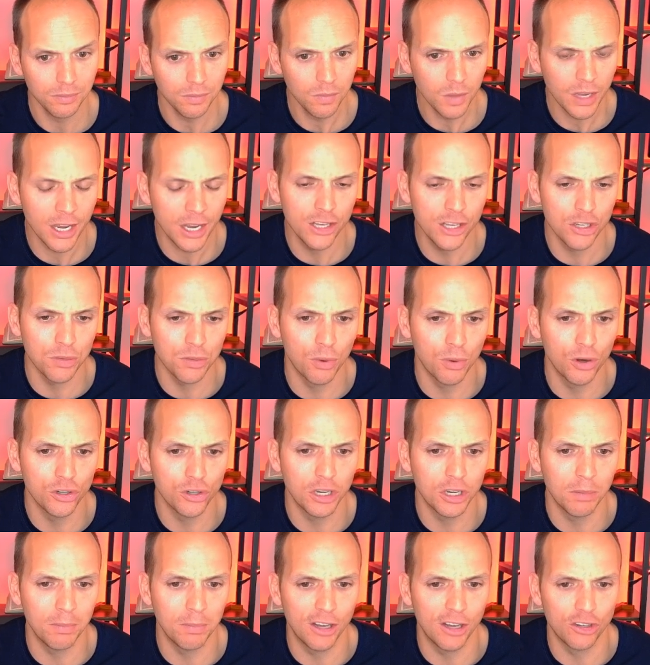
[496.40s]
It's
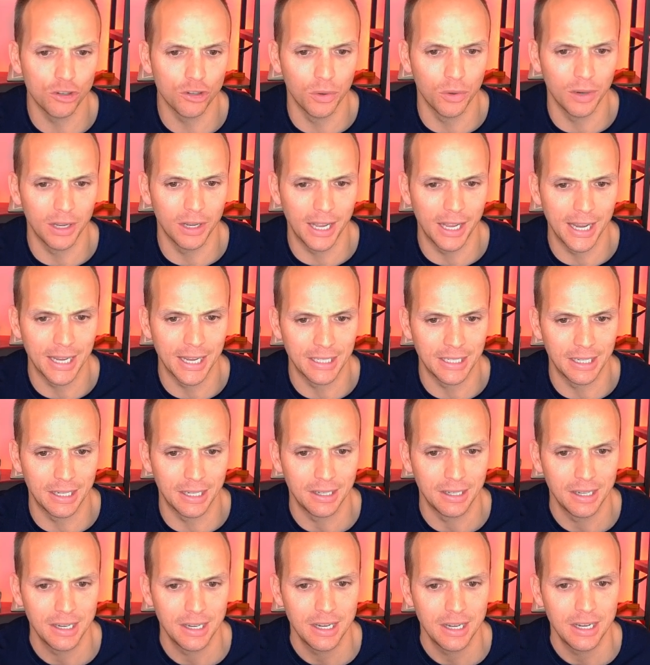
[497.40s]
approaching metro Atlanta.
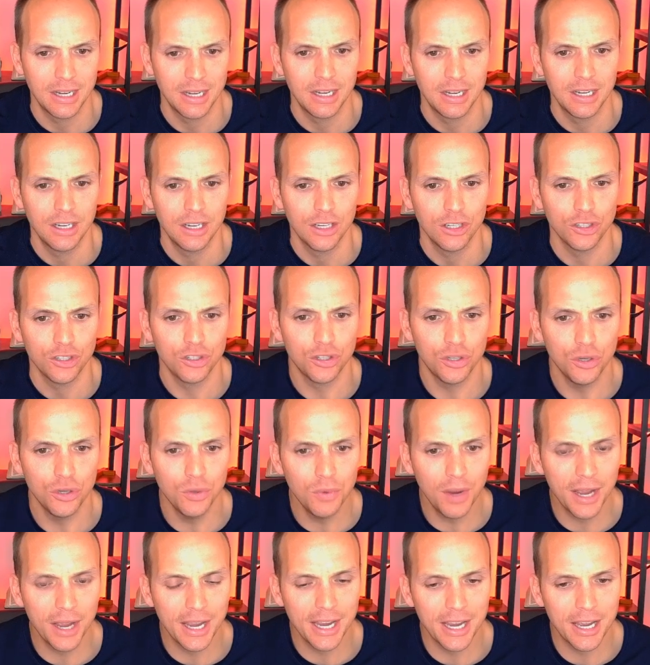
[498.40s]
2
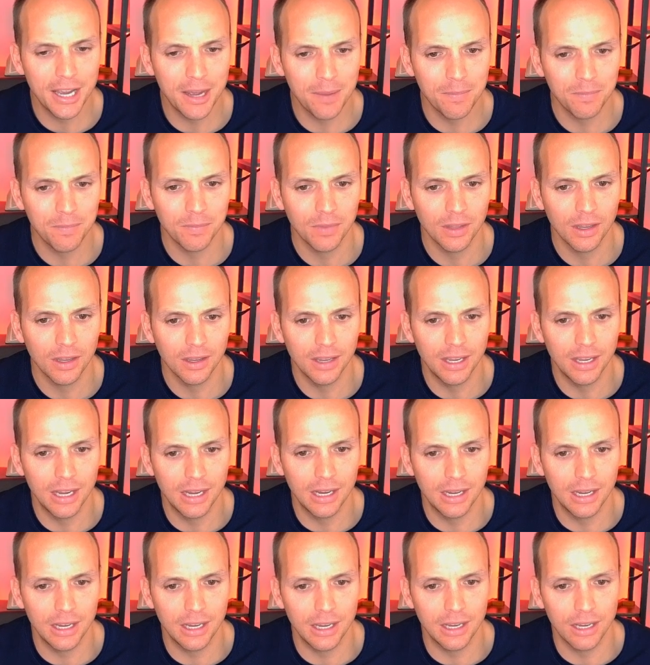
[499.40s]
a.m.,
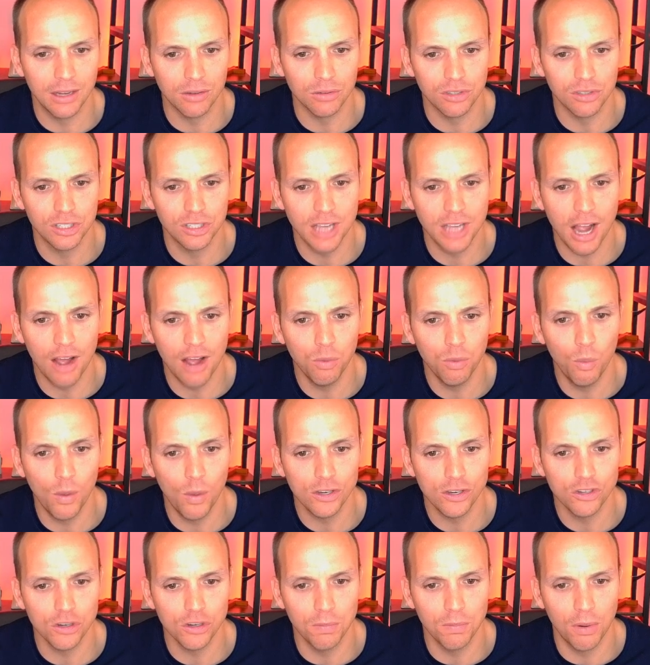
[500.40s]
you know
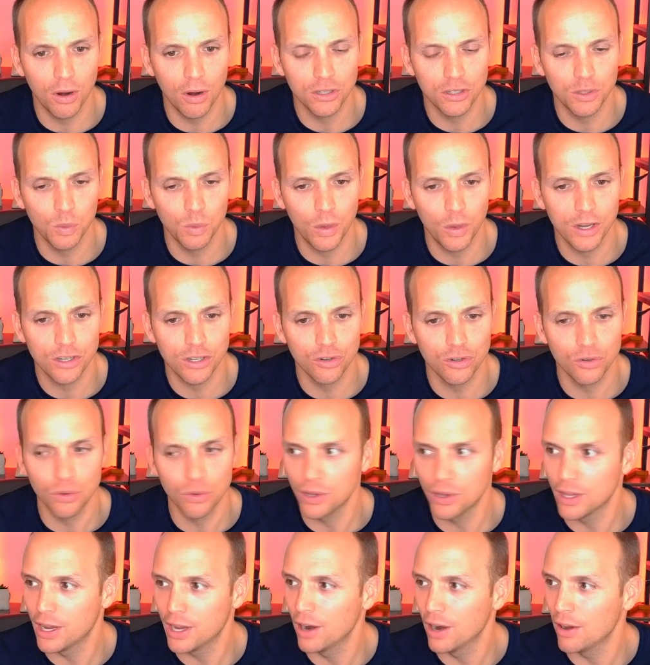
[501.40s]
southwestern parts of western
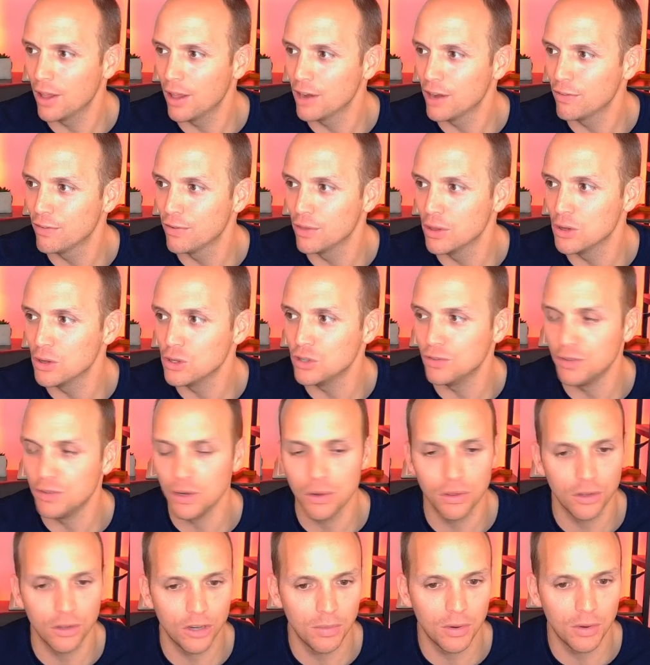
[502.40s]
north carolina for those of you
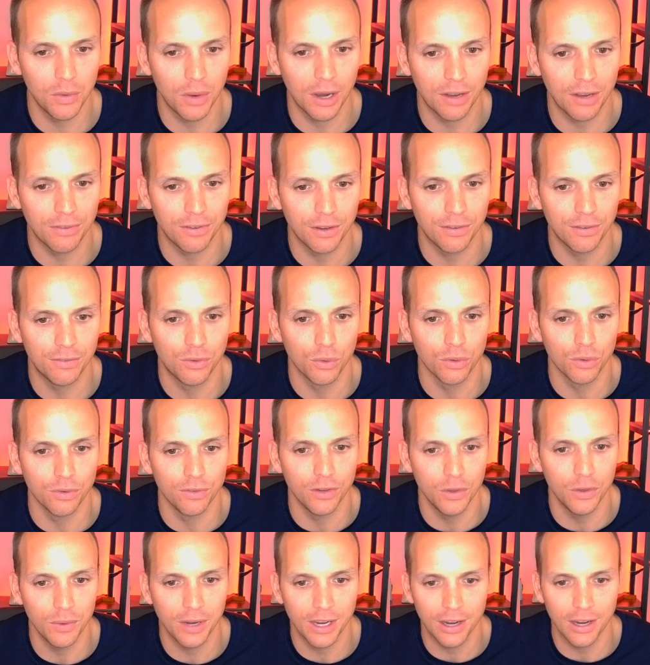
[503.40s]
in the wyff4
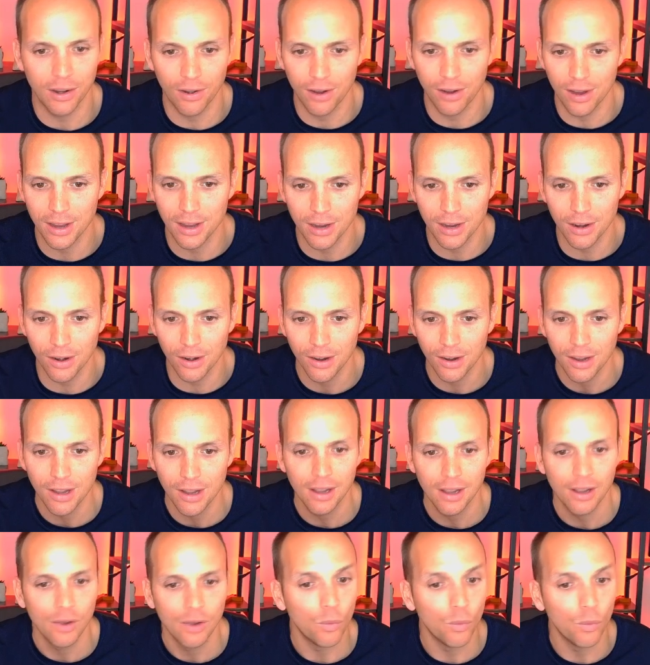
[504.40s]
viewing area here
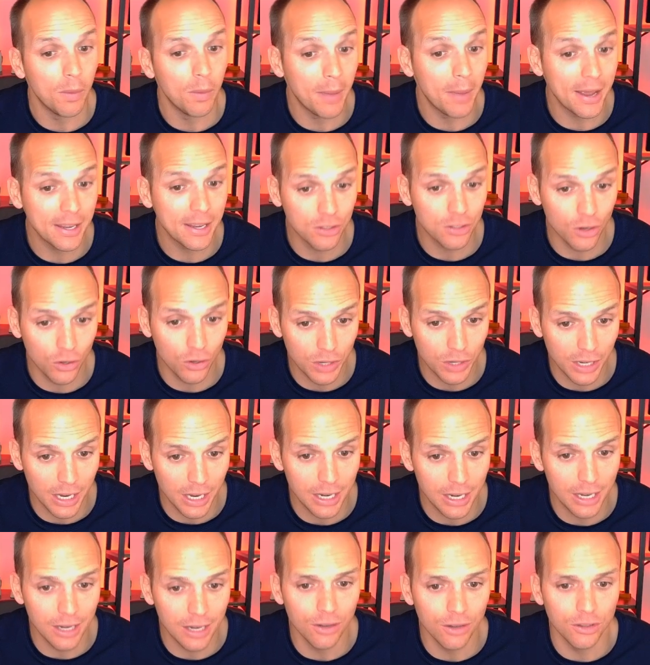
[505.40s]
we may start to
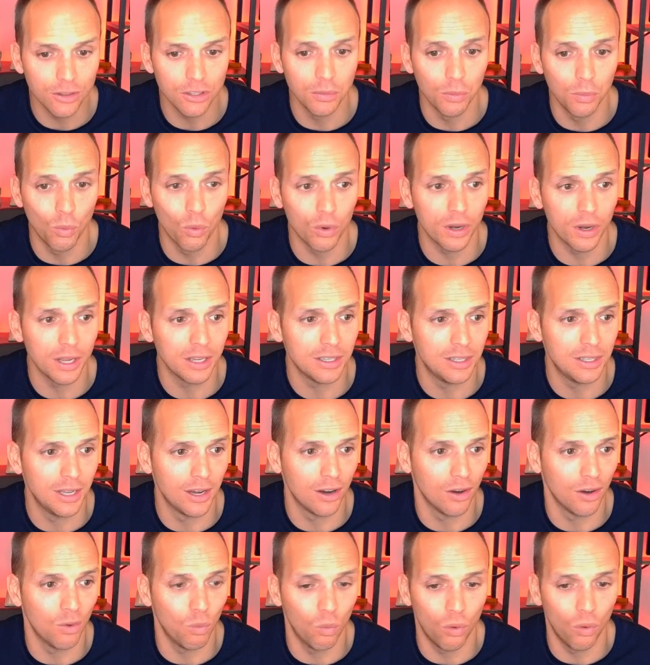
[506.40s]
get in on some warnings
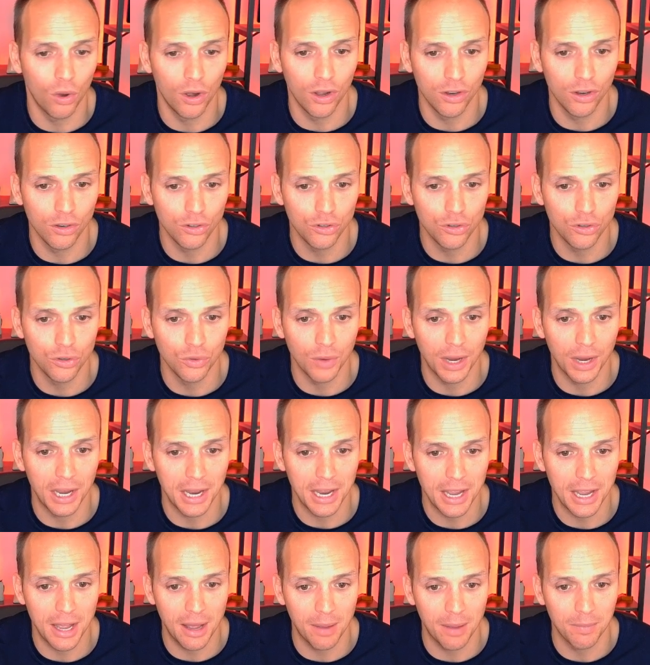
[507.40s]
there at 1 2
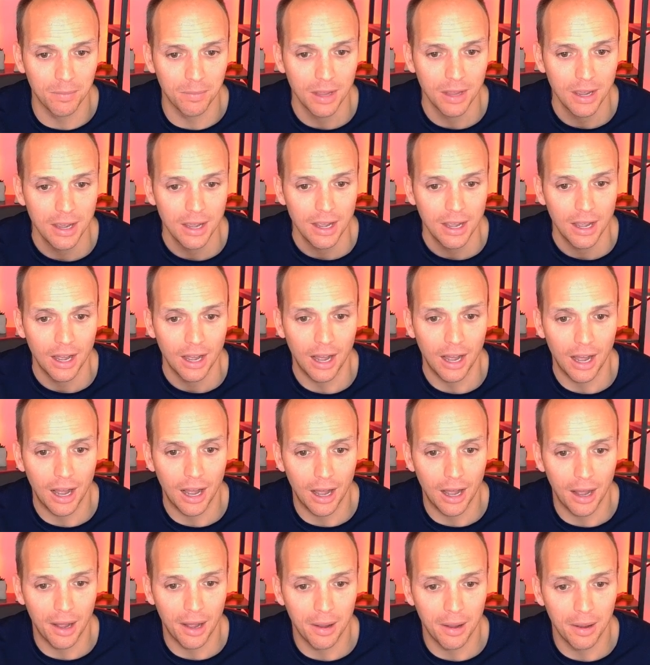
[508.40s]
a.m
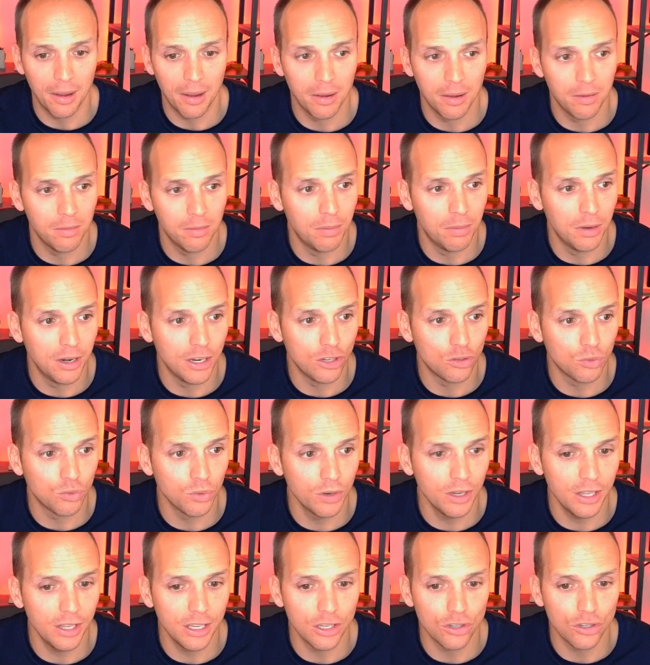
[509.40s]
uh, but it's
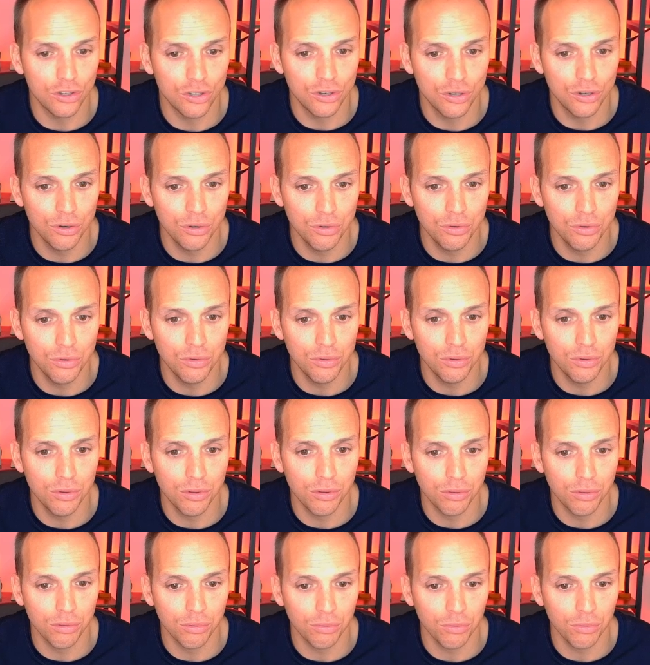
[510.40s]
really 2
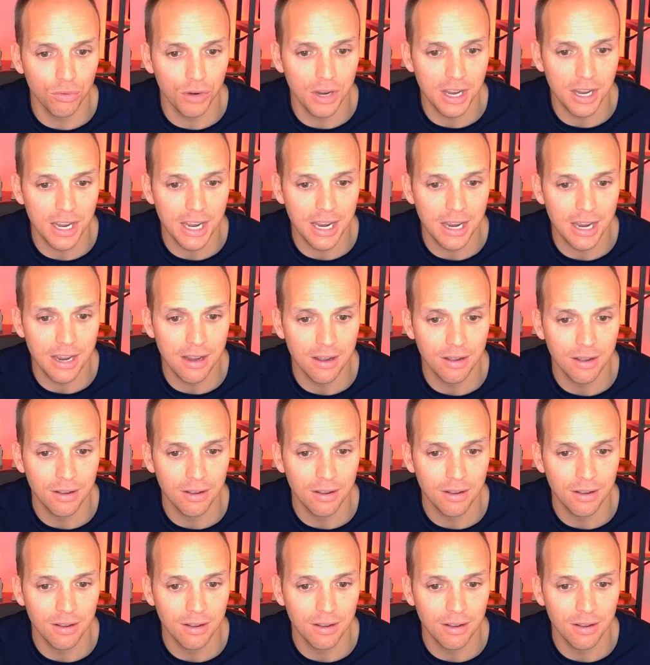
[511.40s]
3